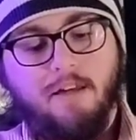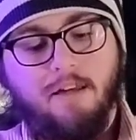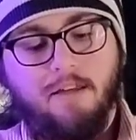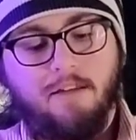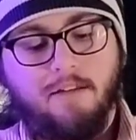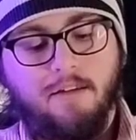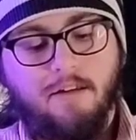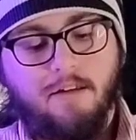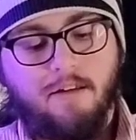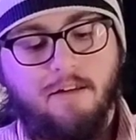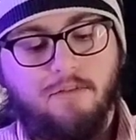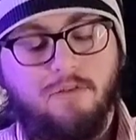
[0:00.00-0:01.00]
And,
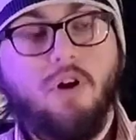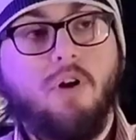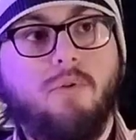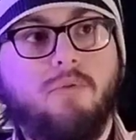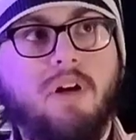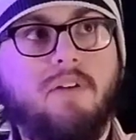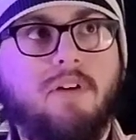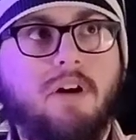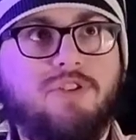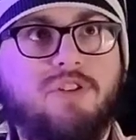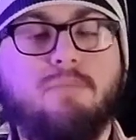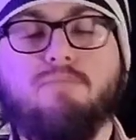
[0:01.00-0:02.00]
uh, no, not
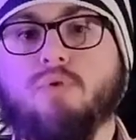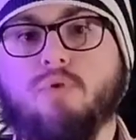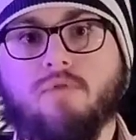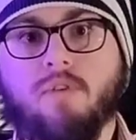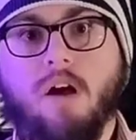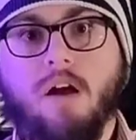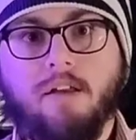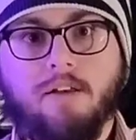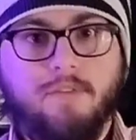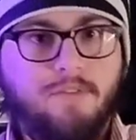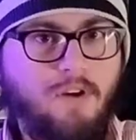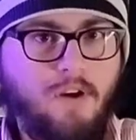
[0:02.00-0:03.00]
Rahkshi, Bull
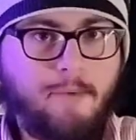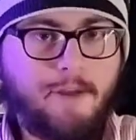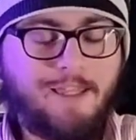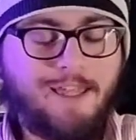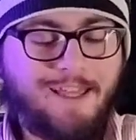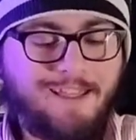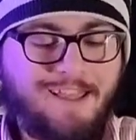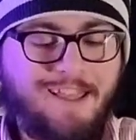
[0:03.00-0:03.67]
Rock. Sorry about that